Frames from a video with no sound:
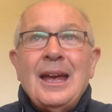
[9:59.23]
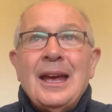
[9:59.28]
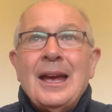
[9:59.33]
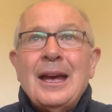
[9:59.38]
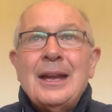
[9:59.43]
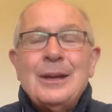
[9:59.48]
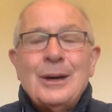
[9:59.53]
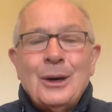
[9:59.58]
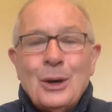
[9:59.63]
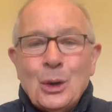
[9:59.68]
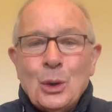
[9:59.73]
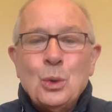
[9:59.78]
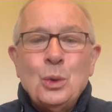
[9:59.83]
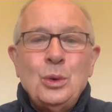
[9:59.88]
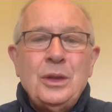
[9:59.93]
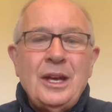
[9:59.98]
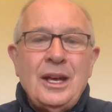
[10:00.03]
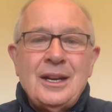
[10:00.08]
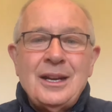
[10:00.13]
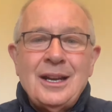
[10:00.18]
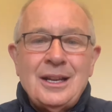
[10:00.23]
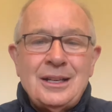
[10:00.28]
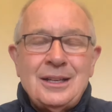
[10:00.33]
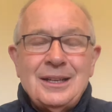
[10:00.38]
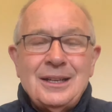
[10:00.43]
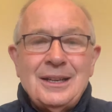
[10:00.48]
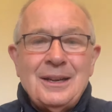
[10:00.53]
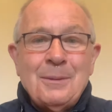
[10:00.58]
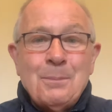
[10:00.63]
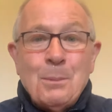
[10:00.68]
and how they're
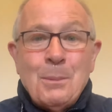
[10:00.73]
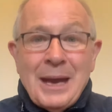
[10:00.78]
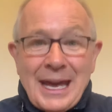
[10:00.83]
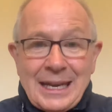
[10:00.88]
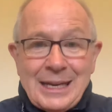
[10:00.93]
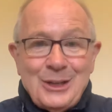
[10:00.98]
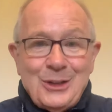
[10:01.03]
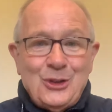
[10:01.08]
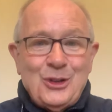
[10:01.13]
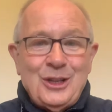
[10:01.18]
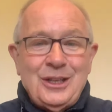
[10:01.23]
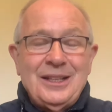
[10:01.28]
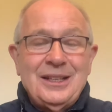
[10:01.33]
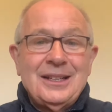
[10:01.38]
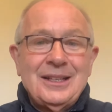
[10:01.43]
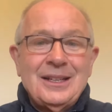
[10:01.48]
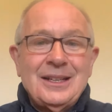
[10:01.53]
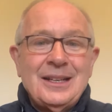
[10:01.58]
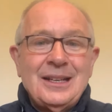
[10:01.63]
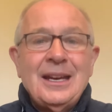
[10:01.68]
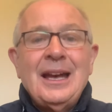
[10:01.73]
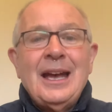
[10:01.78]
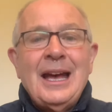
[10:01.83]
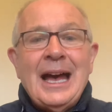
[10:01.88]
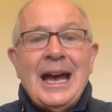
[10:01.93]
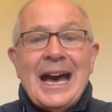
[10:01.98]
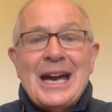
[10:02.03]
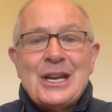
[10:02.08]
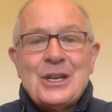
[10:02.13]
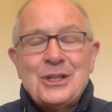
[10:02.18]
not managing
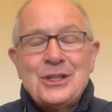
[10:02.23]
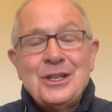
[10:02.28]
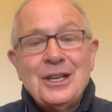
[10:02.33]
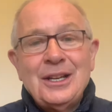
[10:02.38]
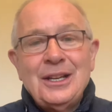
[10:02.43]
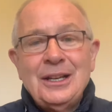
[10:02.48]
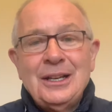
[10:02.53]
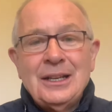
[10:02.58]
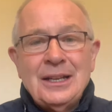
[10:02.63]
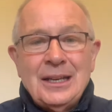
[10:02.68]
Arsenal,